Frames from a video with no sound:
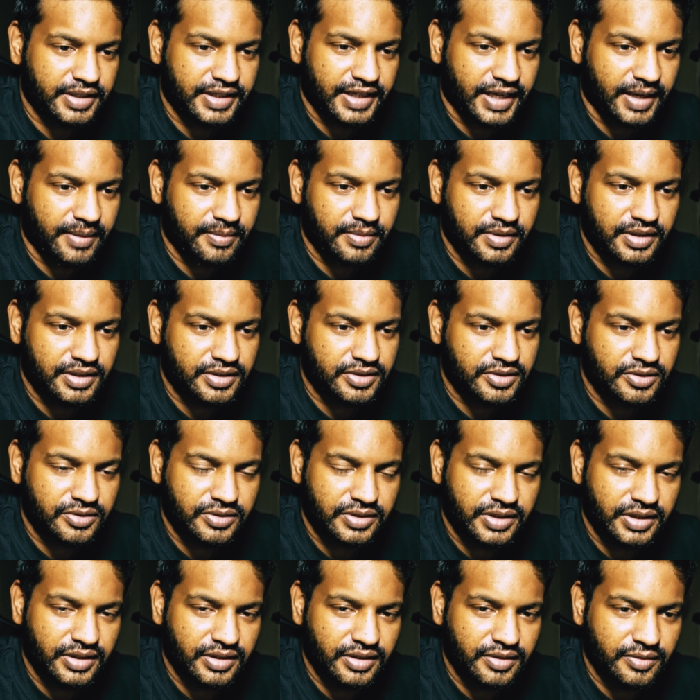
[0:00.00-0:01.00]
tablet to
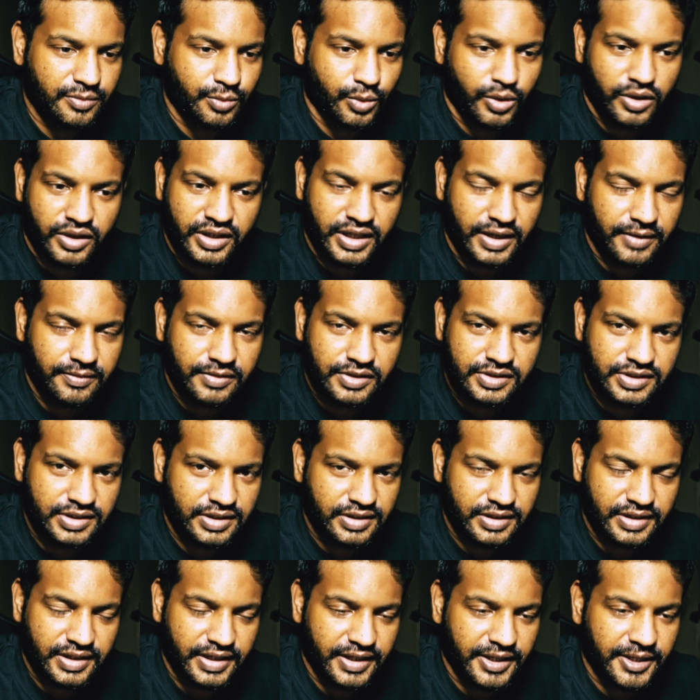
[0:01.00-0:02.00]
work every
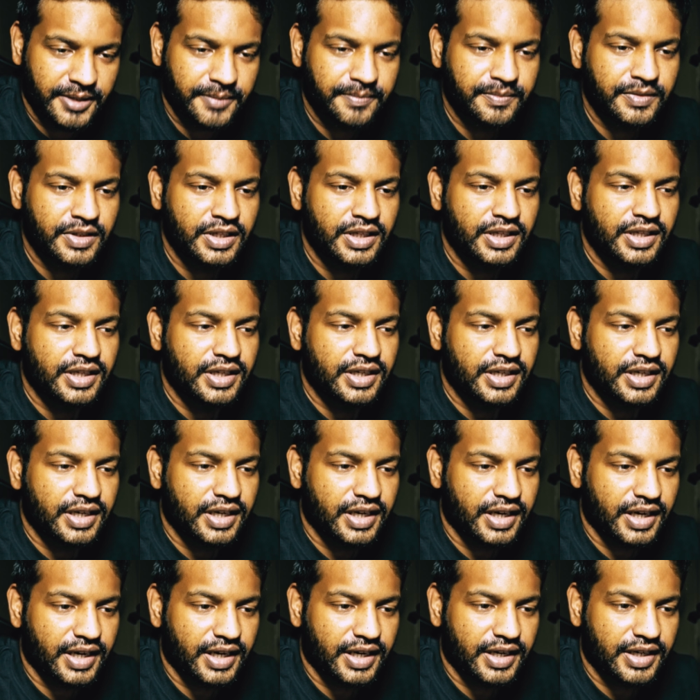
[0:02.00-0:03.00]
single day.
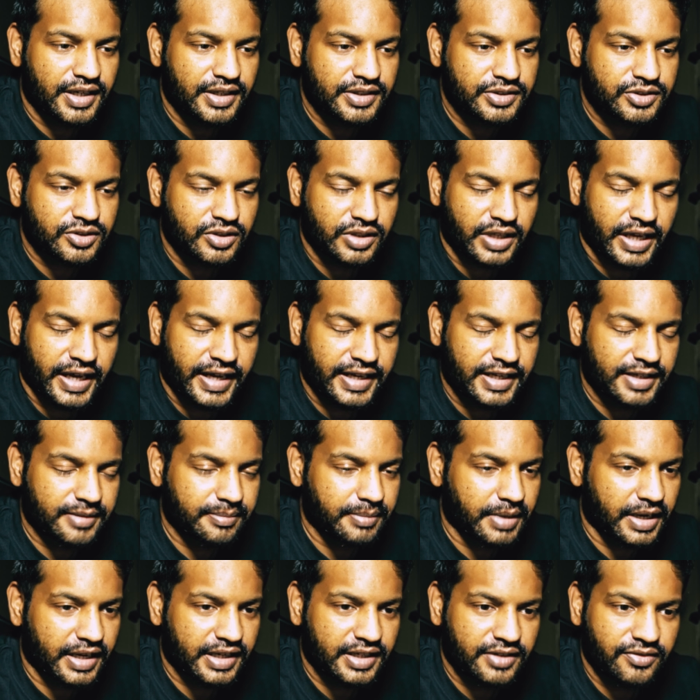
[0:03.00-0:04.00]
So carry it
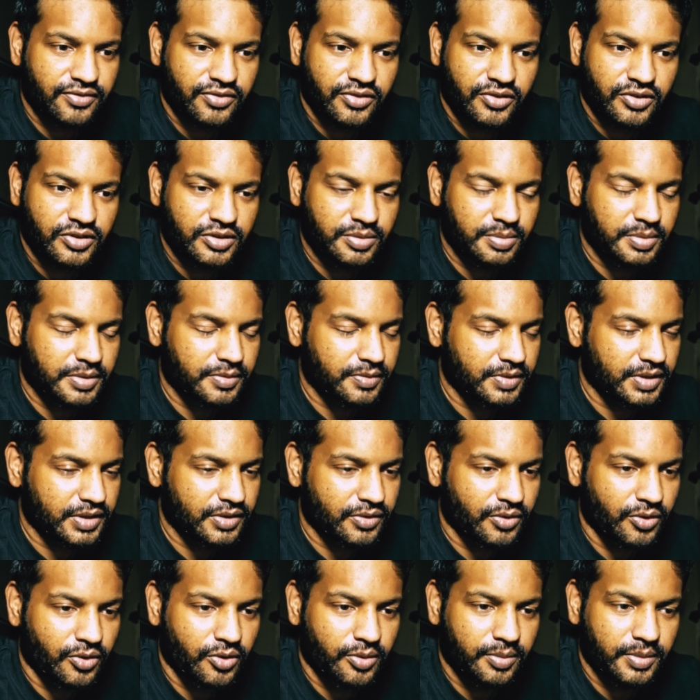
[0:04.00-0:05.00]
back and forth
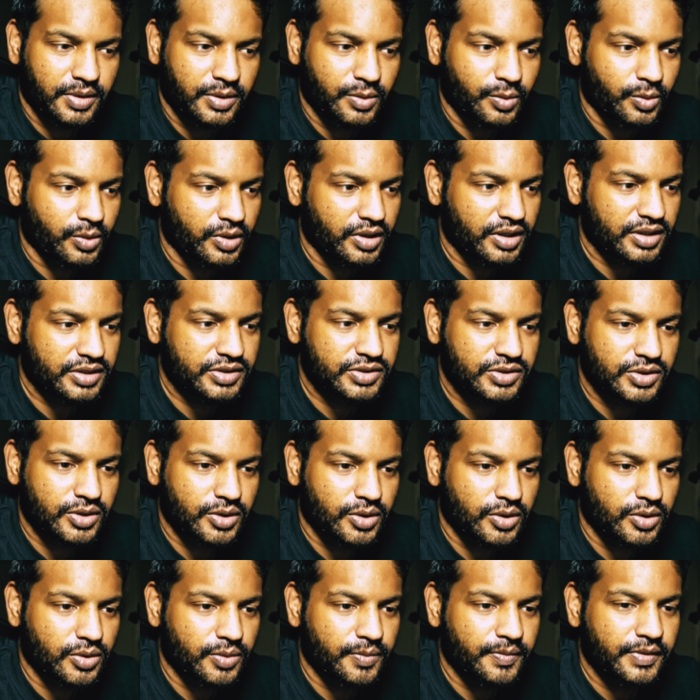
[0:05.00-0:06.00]
between home and work.
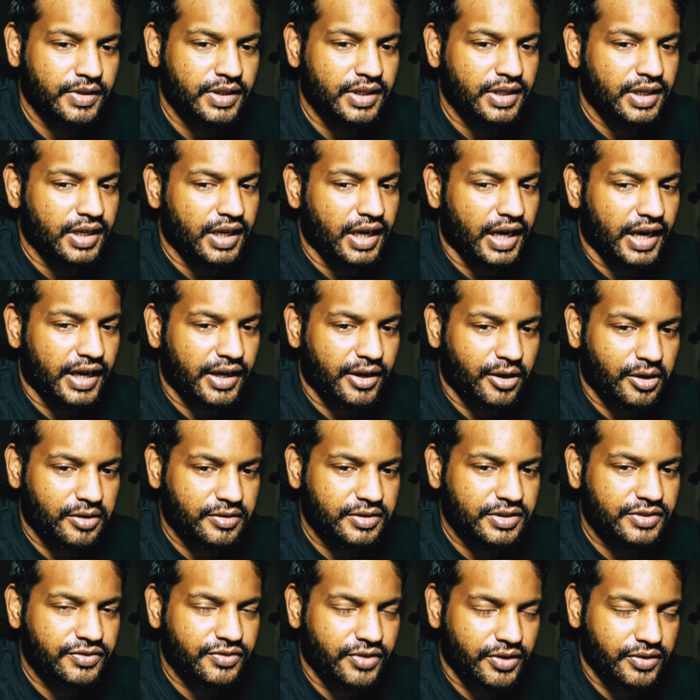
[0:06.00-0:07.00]
So I
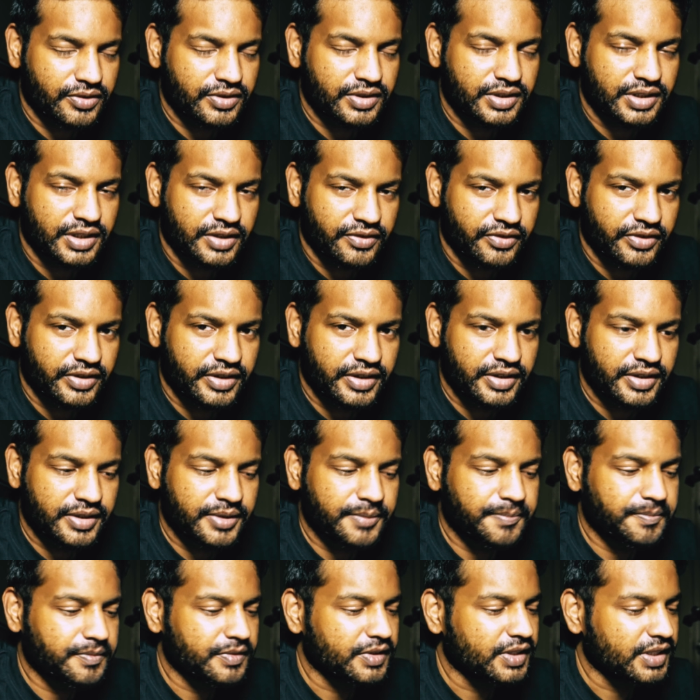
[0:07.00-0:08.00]
always found it difficult.
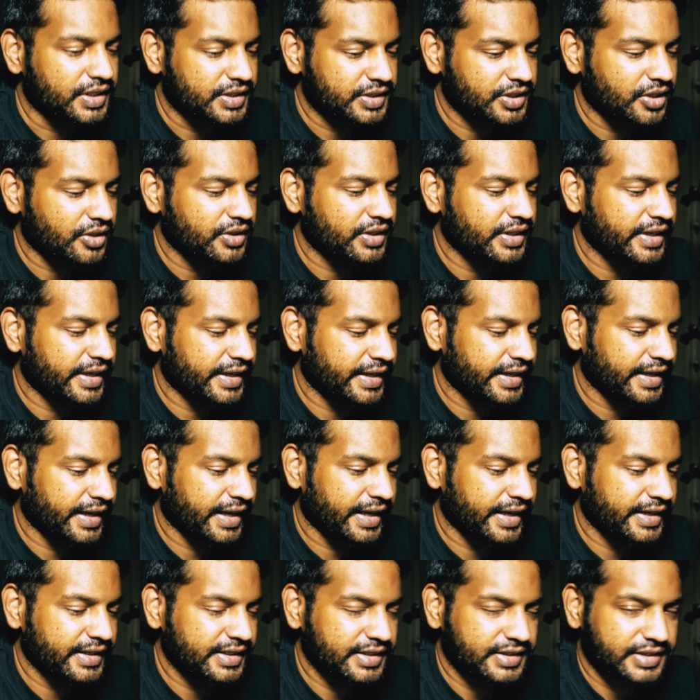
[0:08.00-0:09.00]
This, on the other
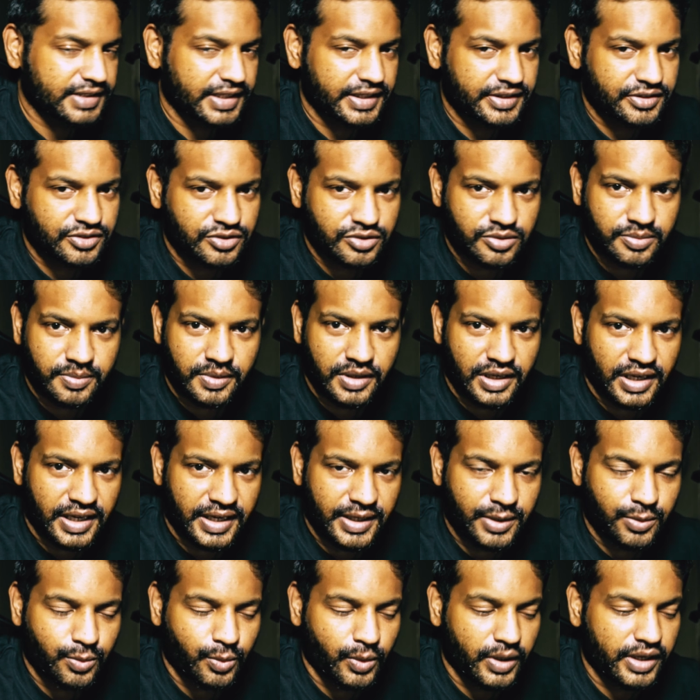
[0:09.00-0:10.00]
hand, is like super
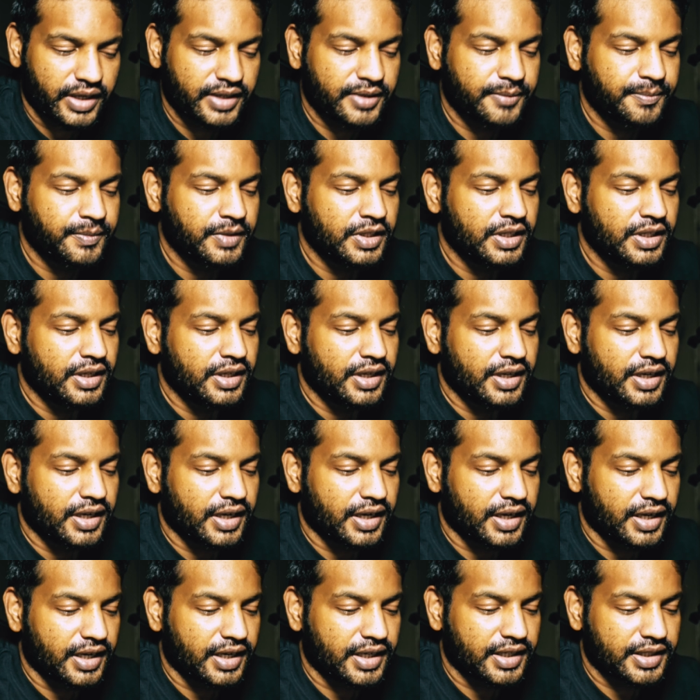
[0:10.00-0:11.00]
lightweight.
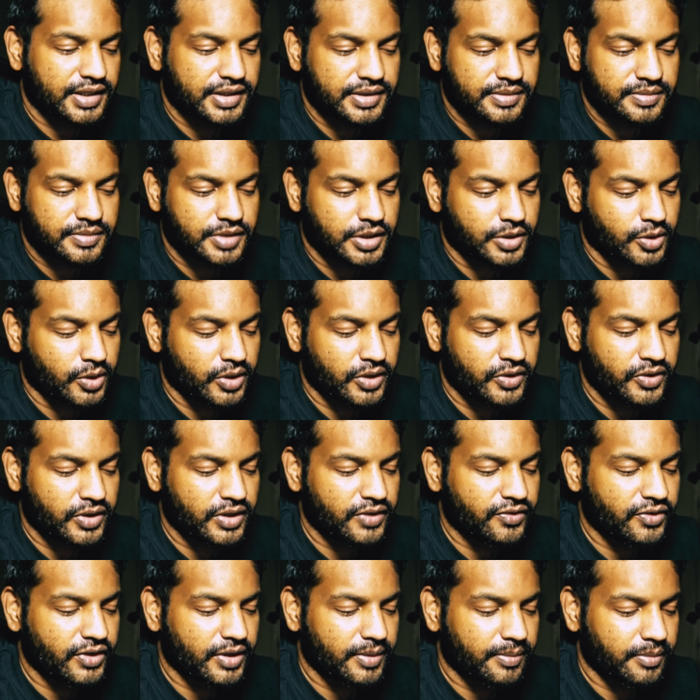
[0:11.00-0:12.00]
The
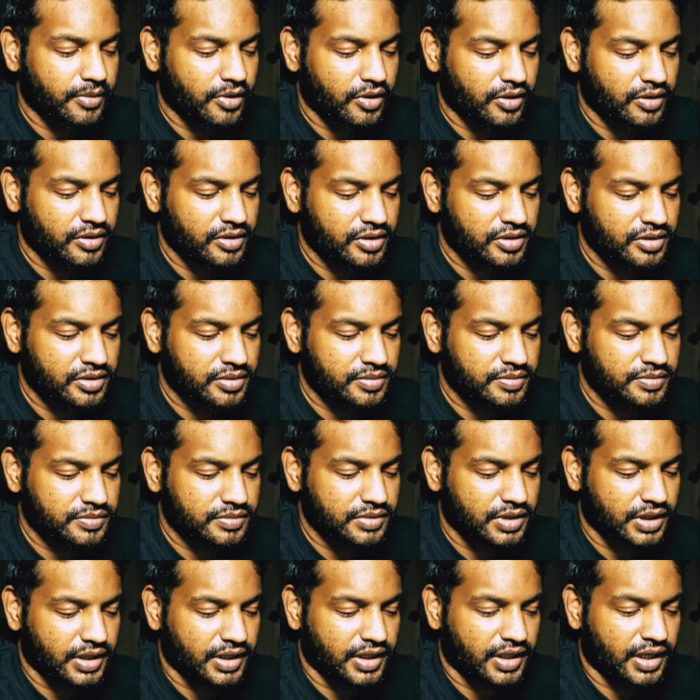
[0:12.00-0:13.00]
2025 model,
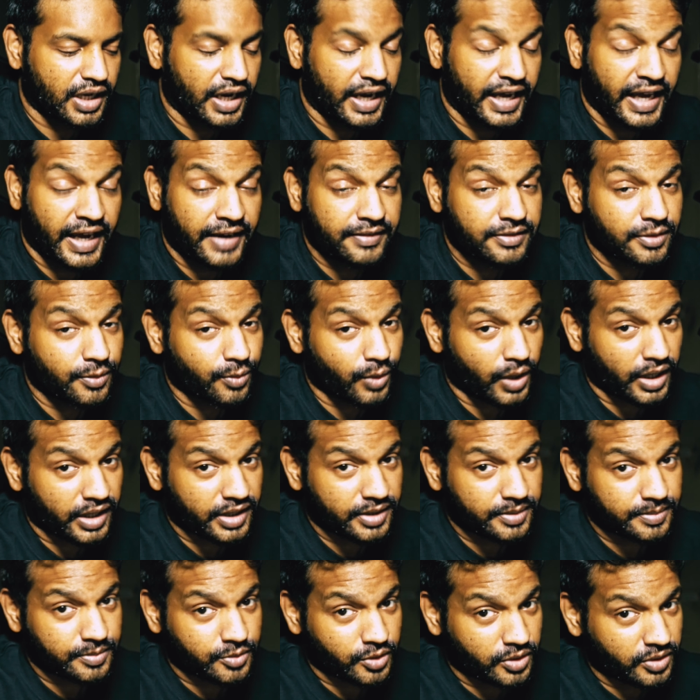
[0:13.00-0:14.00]
I have the
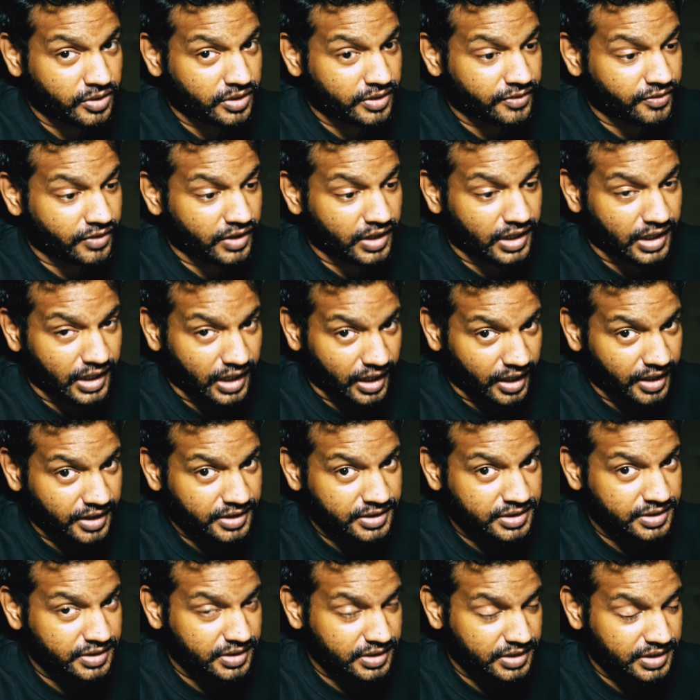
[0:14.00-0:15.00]
Wacom 2025
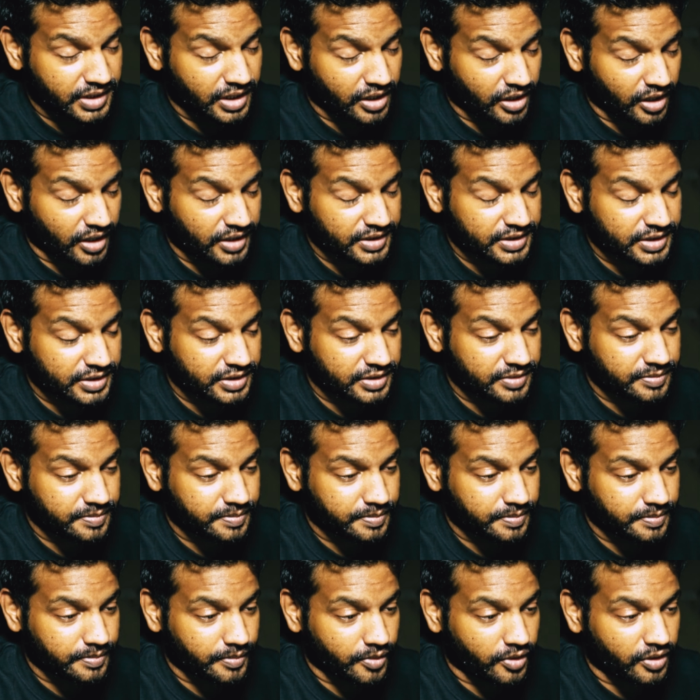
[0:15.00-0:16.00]
Large. This is the largest
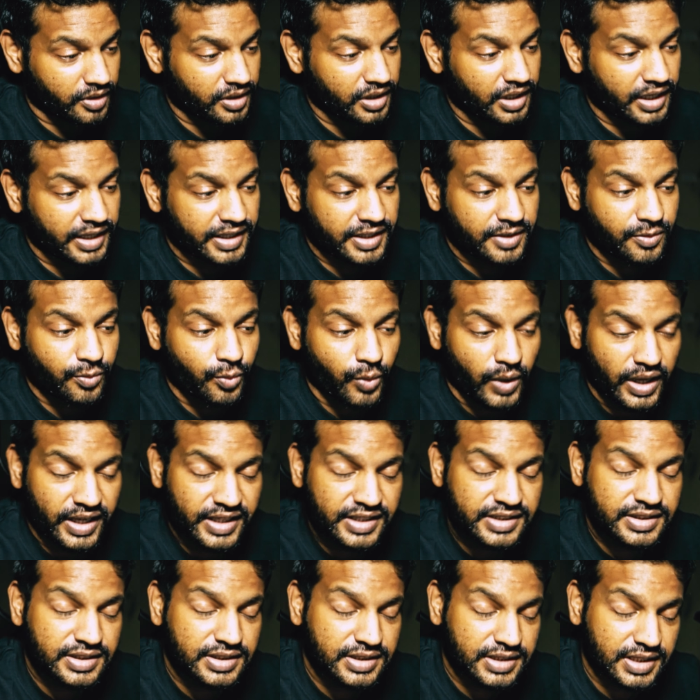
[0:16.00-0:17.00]
model, and it
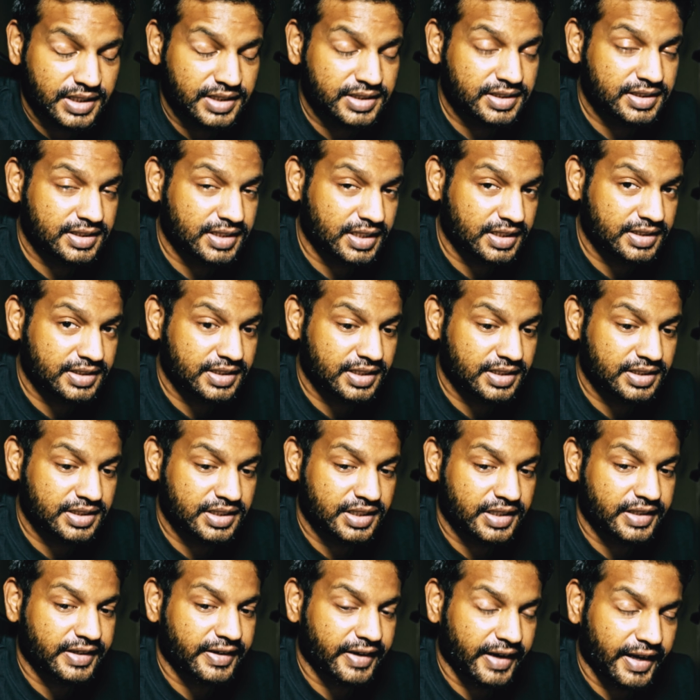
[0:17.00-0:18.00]
weighs just
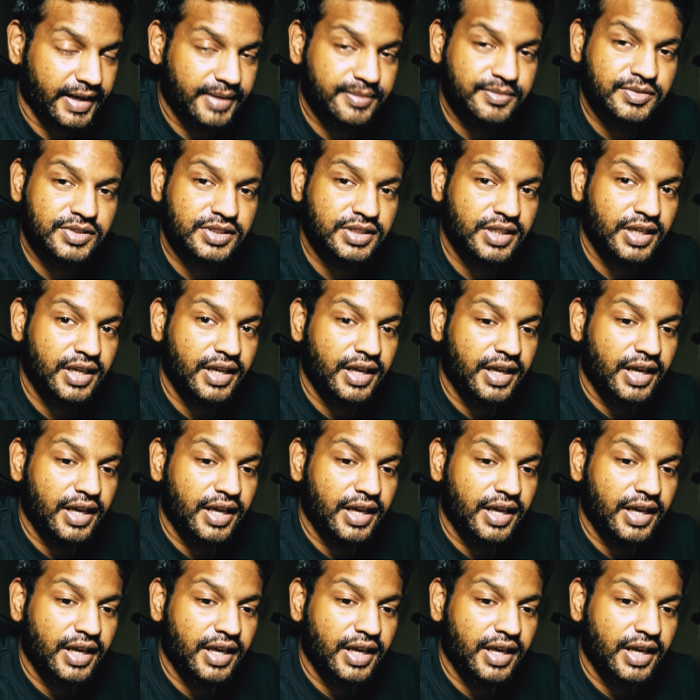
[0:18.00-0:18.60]
660 grams.